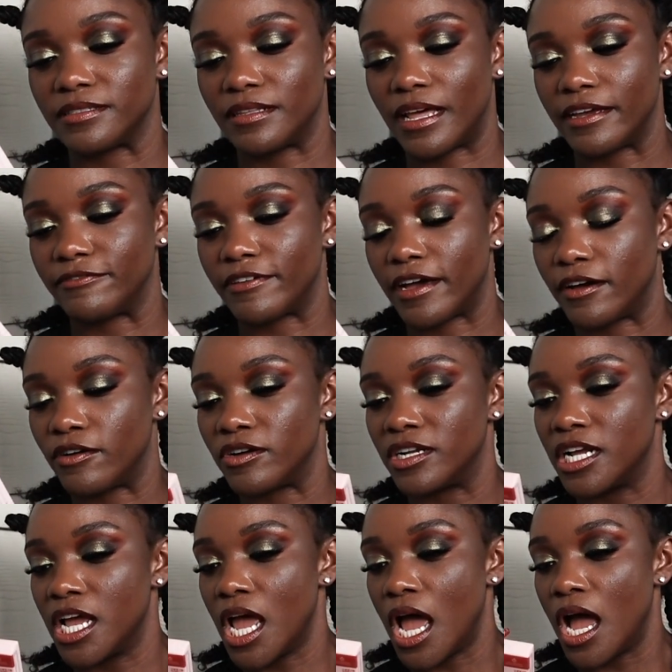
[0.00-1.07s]
life out.
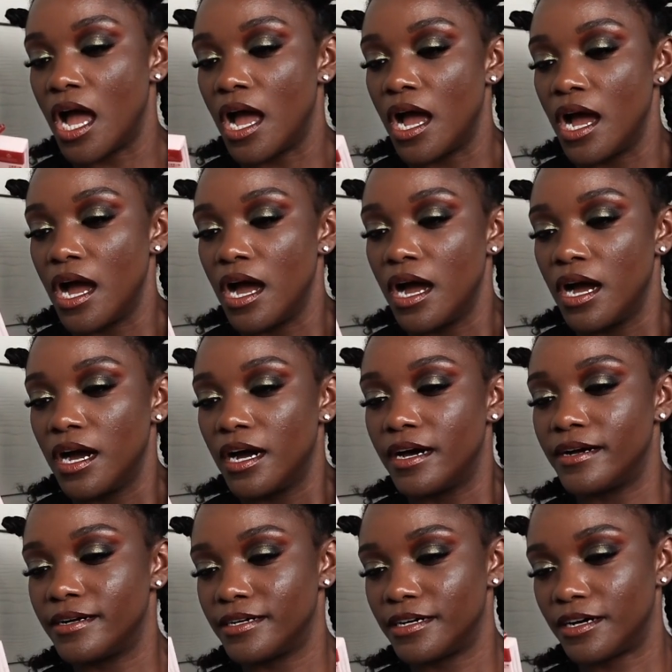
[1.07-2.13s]

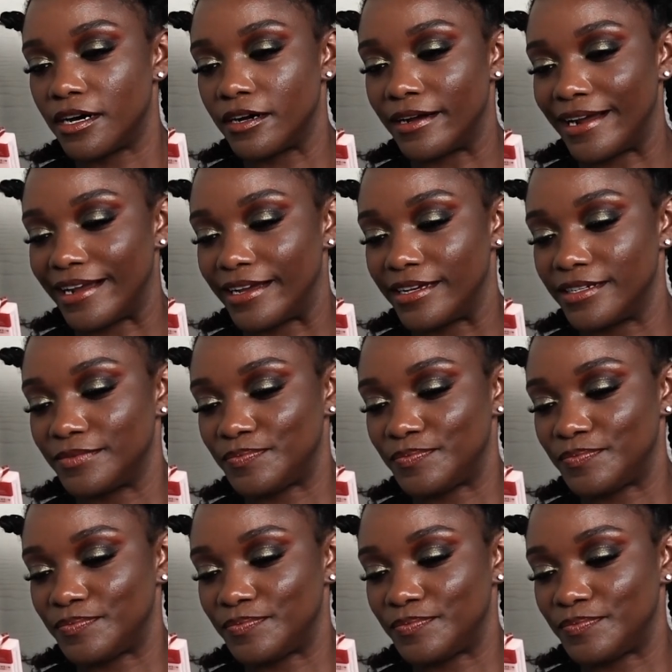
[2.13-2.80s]
Alright.